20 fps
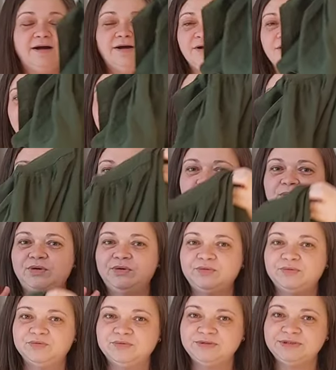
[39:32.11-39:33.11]
cardigan
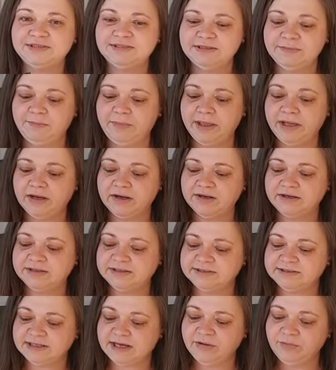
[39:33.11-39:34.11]
modes
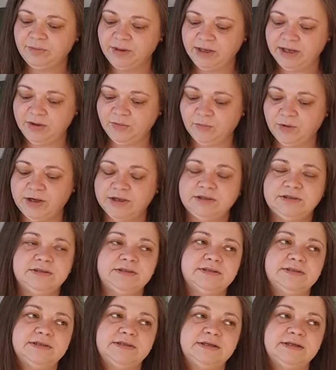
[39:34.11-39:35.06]
because I really want